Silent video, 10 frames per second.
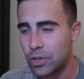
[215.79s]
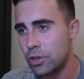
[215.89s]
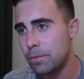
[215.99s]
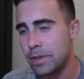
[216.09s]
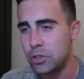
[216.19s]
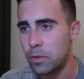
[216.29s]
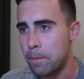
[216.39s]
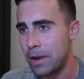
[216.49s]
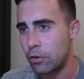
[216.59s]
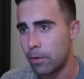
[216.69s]
Could be doing
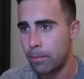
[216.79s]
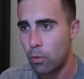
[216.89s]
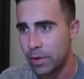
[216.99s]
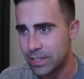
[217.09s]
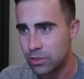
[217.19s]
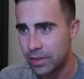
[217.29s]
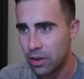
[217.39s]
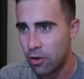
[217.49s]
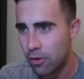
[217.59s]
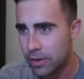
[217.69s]
better on points. So
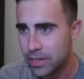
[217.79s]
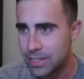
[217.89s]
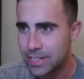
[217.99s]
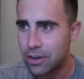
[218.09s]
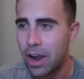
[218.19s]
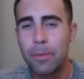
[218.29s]
like Harden is there.